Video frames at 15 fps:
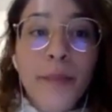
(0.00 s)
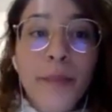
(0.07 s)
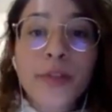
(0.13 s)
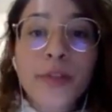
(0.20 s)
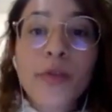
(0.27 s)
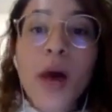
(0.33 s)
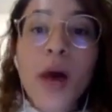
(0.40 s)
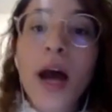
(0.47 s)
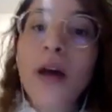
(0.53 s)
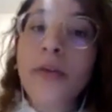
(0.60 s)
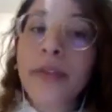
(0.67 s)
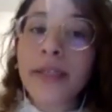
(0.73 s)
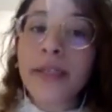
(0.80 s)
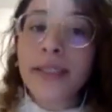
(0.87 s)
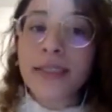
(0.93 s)
So how
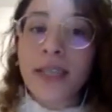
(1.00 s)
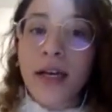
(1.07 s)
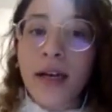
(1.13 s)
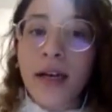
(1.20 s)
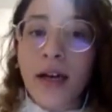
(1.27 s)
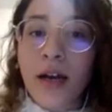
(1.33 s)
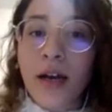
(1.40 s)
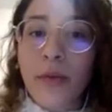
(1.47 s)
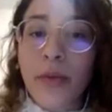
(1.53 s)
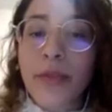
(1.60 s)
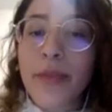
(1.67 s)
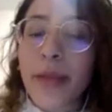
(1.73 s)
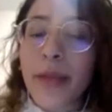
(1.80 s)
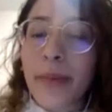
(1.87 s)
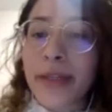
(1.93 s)
these
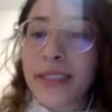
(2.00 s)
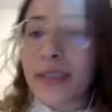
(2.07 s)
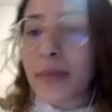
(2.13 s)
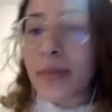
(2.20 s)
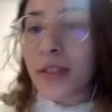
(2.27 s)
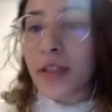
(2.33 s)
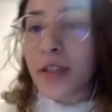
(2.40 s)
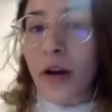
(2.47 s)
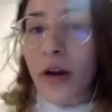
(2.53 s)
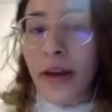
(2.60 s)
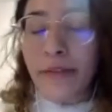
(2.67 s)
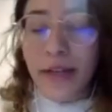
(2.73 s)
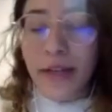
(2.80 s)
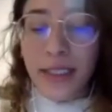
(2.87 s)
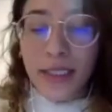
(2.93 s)
rhythmic principles are
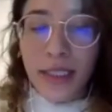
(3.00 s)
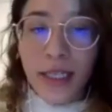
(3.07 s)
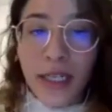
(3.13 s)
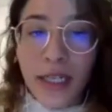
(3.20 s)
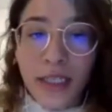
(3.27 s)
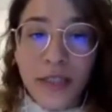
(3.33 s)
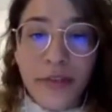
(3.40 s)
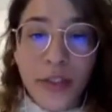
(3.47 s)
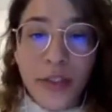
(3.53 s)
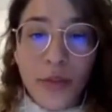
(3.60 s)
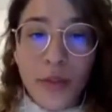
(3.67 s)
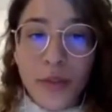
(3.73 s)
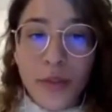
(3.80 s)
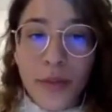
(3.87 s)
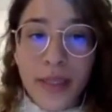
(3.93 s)
affected in
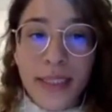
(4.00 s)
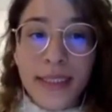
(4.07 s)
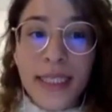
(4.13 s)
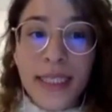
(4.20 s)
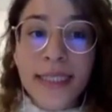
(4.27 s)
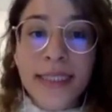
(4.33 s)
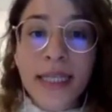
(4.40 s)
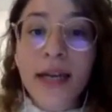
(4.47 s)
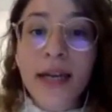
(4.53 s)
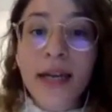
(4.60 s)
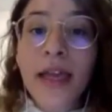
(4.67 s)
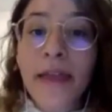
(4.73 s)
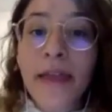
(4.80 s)
individuals with dyslexia,